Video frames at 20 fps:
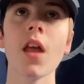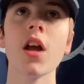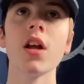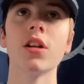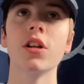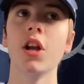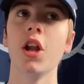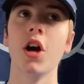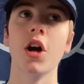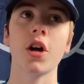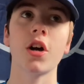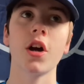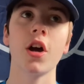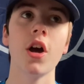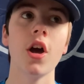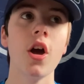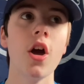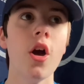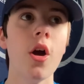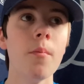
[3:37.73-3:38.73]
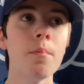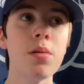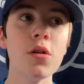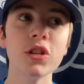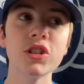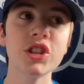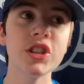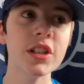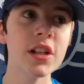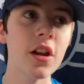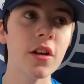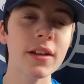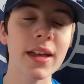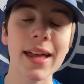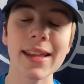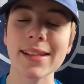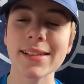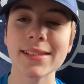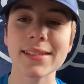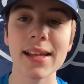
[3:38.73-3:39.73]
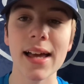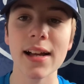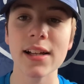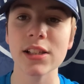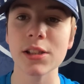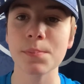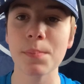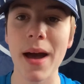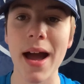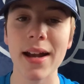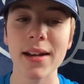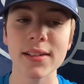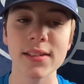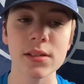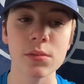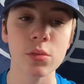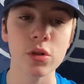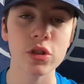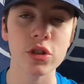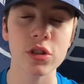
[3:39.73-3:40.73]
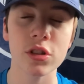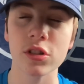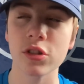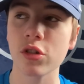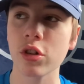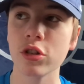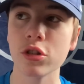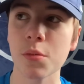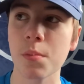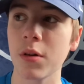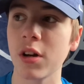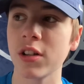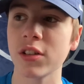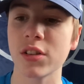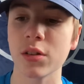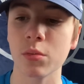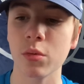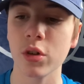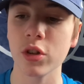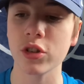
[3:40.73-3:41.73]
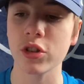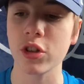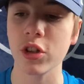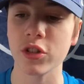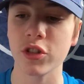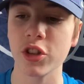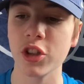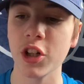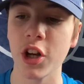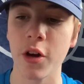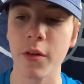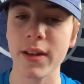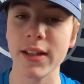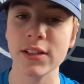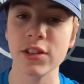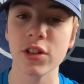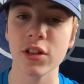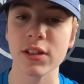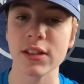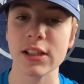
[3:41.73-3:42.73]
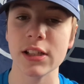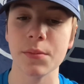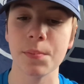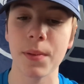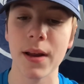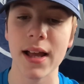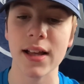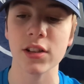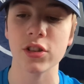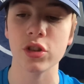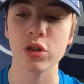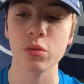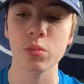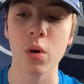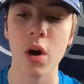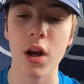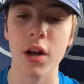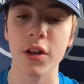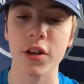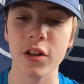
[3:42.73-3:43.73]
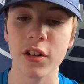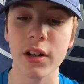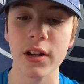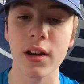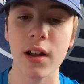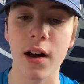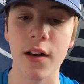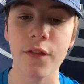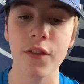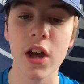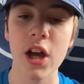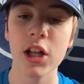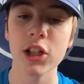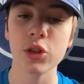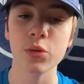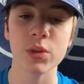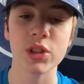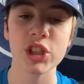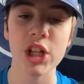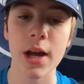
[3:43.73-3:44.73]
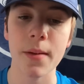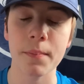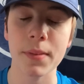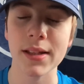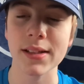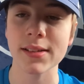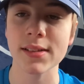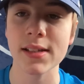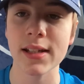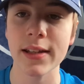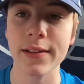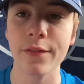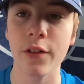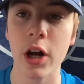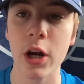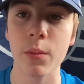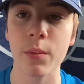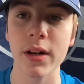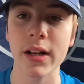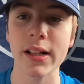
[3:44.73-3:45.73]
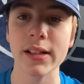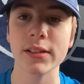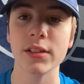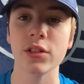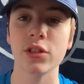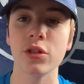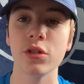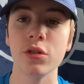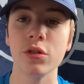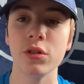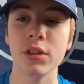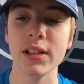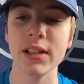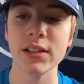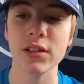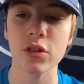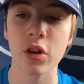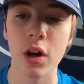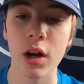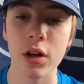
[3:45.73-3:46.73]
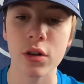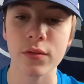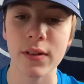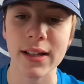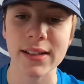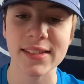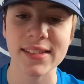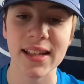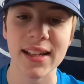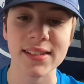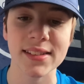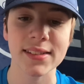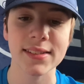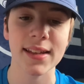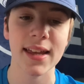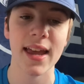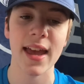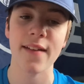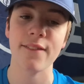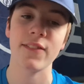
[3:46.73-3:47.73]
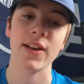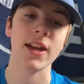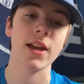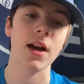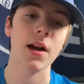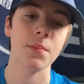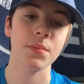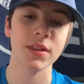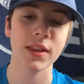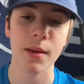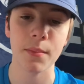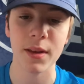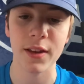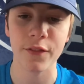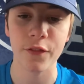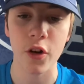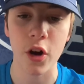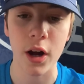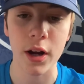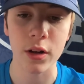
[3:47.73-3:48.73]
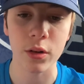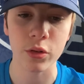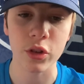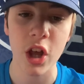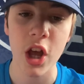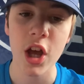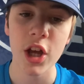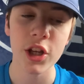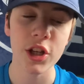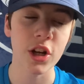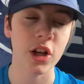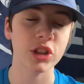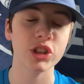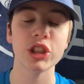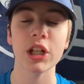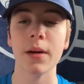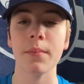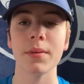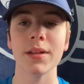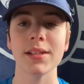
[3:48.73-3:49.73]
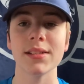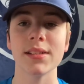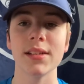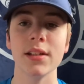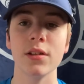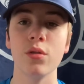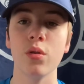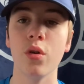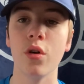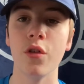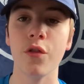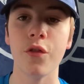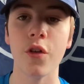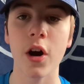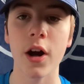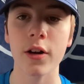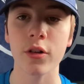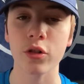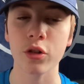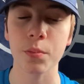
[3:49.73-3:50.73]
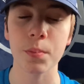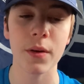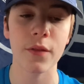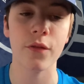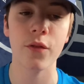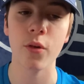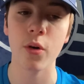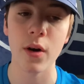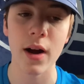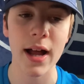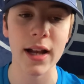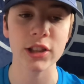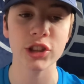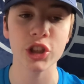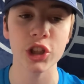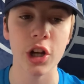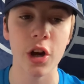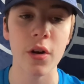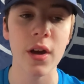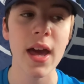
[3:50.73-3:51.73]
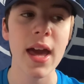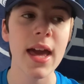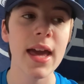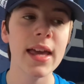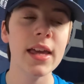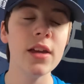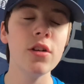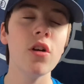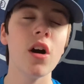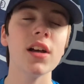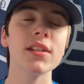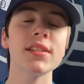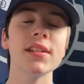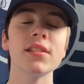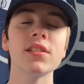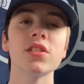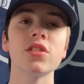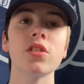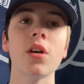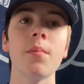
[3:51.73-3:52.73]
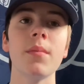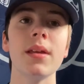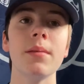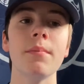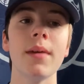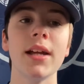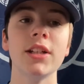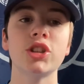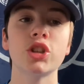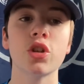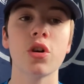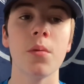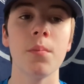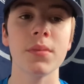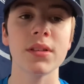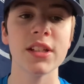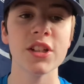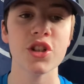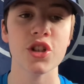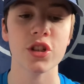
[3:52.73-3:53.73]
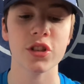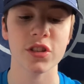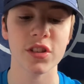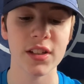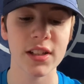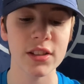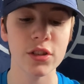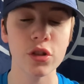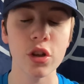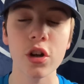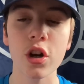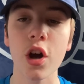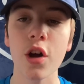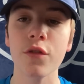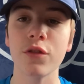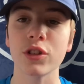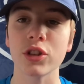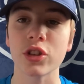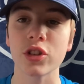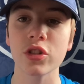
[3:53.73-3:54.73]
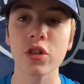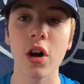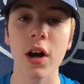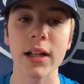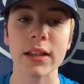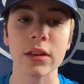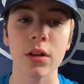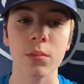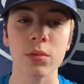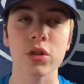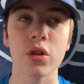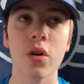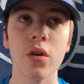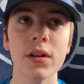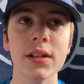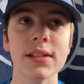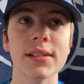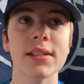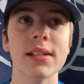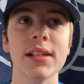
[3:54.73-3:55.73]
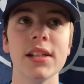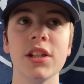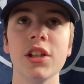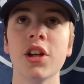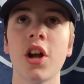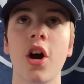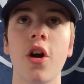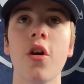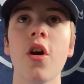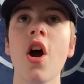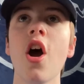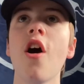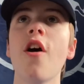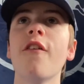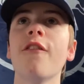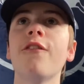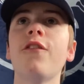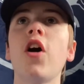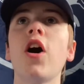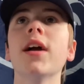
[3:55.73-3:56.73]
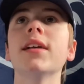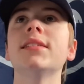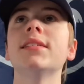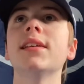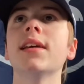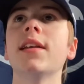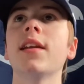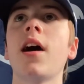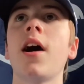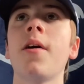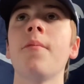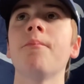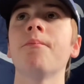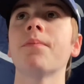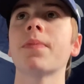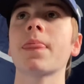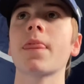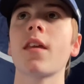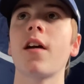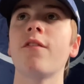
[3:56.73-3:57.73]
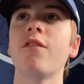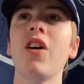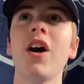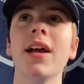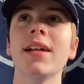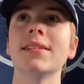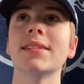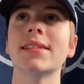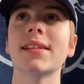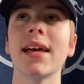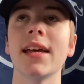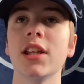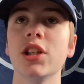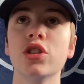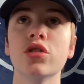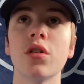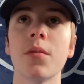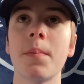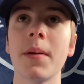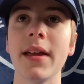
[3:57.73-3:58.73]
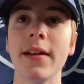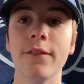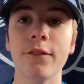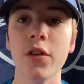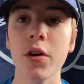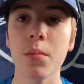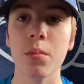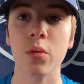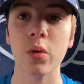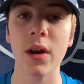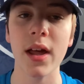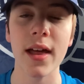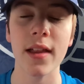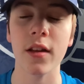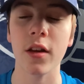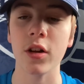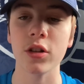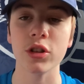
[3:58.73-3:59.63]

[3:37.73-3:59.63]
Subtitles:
look, Pochettino getting the sack, as bad as it was and as horrible as it was, because, you know, he took the players who weren't good enough to a Champions League final, went into two league title races, as I say, FA Cup semi-finals, you know, Champions League quarter-finals beforehand. You know, he got us into so many major competitions and he took over a side that was honestly, you know, fighting to get European football, let alone